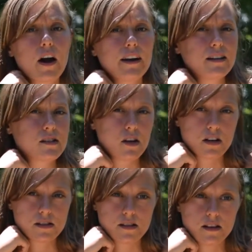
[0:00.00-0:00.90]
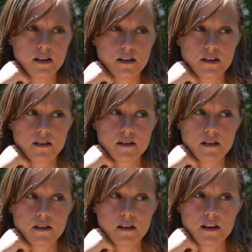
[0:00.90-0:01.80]
got exhausted.
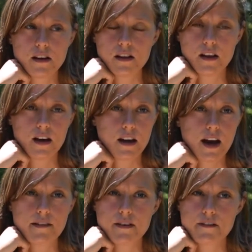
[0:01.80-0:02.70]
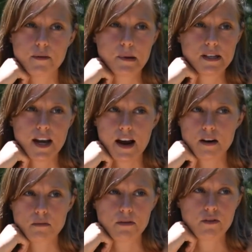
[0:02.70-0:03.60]
Like, I've never been
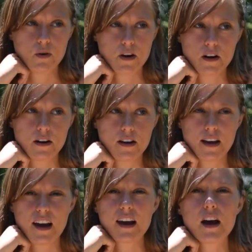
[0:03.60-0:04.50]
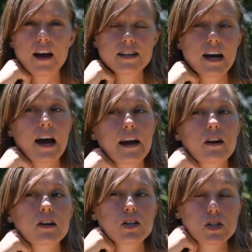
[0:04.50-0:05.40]
tired before. Like, I got
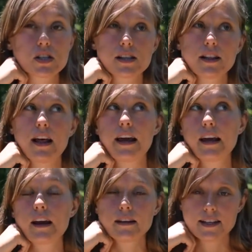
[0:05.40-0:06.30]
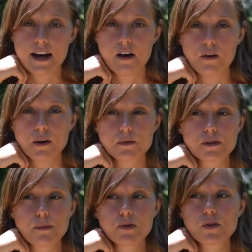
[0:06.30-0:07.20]
tired just laying down. It
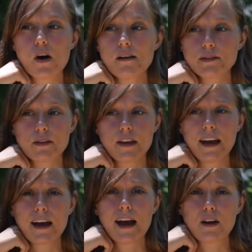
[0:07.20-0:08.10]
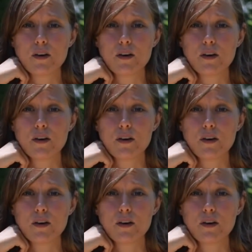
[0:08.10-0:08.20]
was the most awful thing.